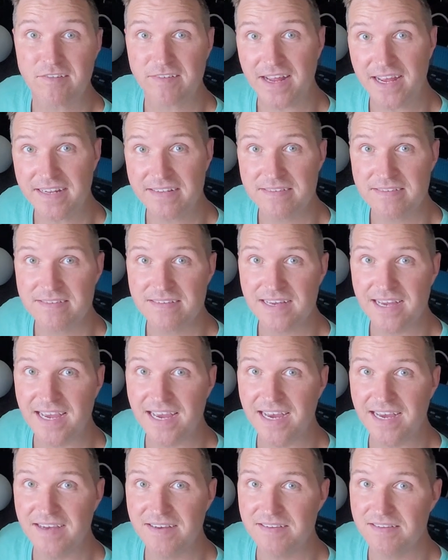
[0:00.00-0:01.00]
internet.
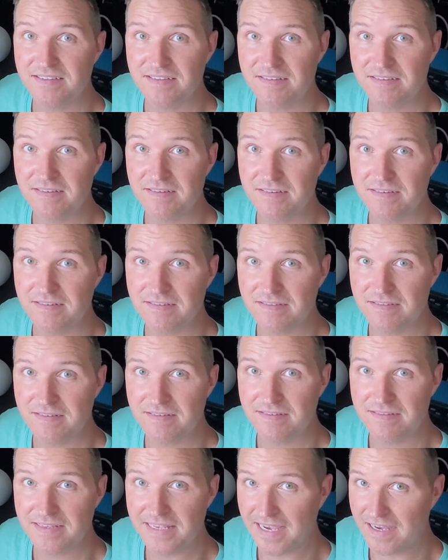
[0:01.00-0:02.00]
Uh,
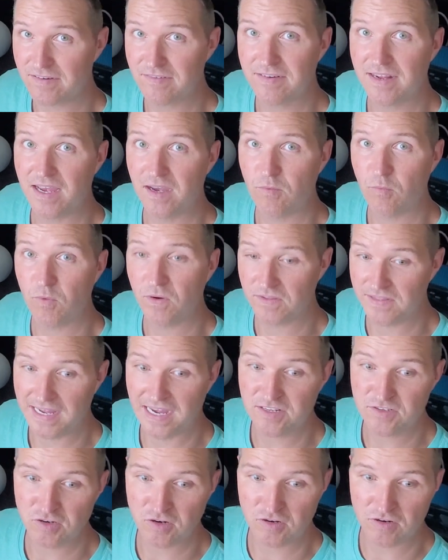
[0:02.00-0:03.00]
the internet will
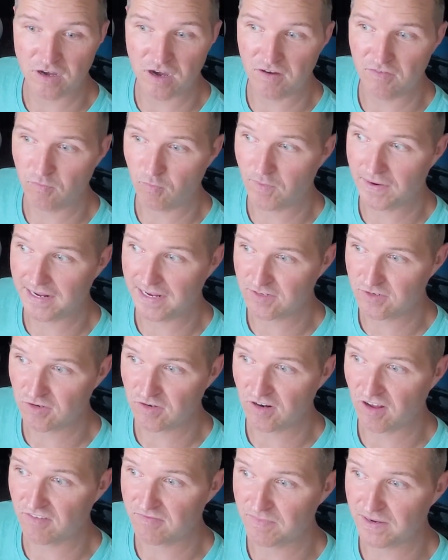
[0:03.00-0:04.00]
not turn off when I
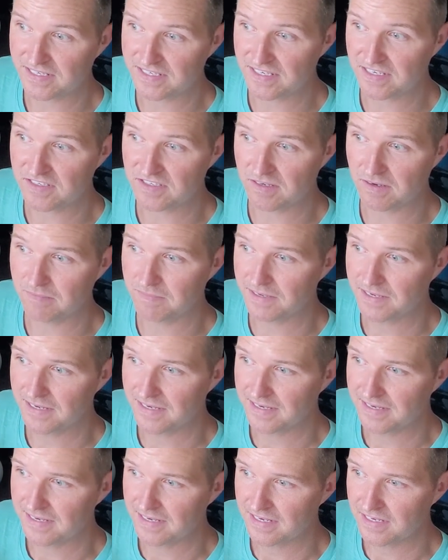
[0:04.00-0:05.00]
turn off my system.
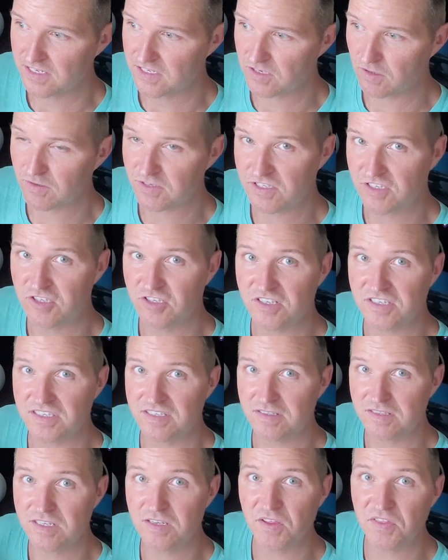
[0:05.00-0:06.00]
So it's
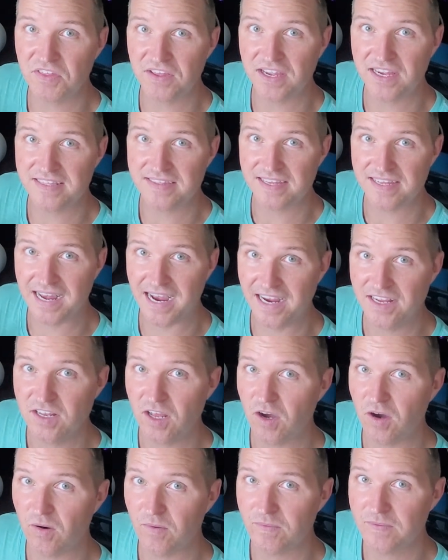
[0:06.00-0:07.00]
just a little thing that I
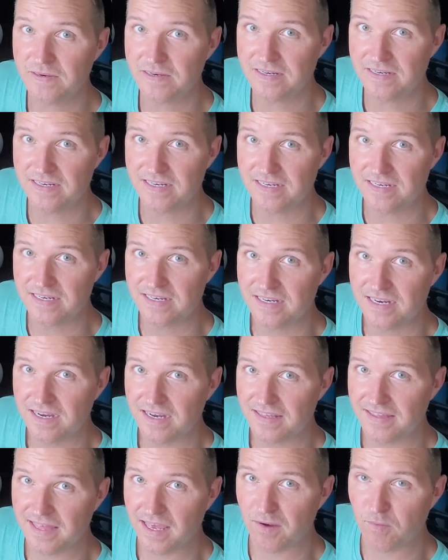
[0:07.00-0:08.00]
know
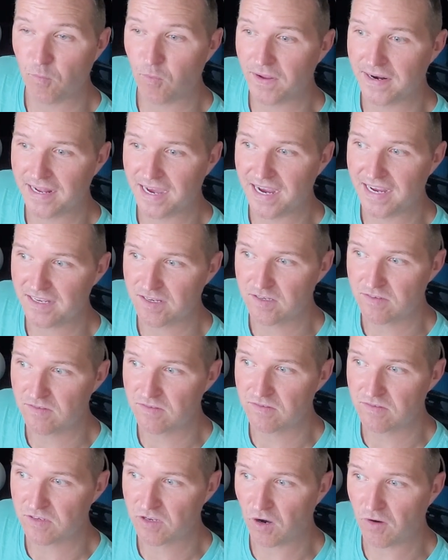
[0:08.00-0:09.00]
that when I
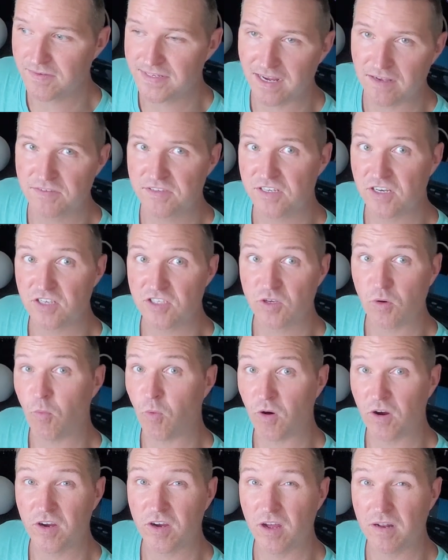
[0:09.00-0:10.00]
go downstairs to
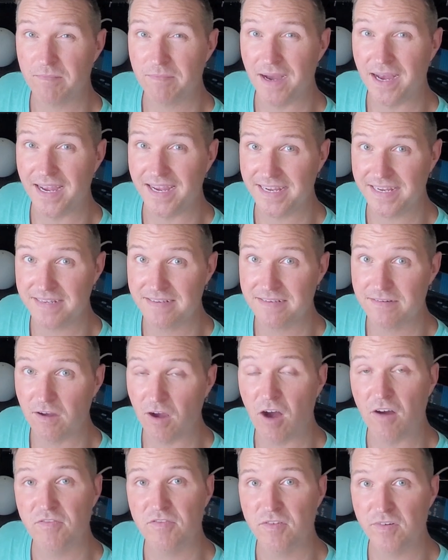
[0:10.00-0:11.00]
work on my
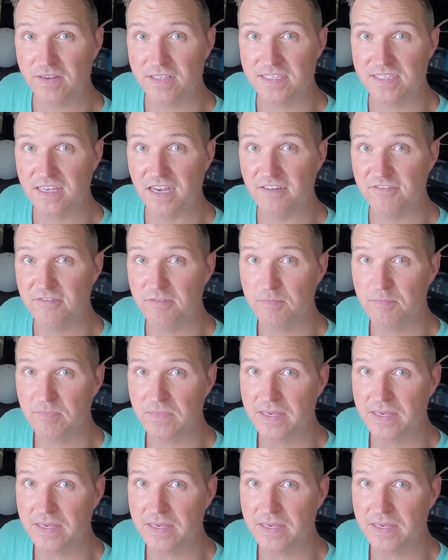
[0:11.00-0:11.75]
off-grid stuff,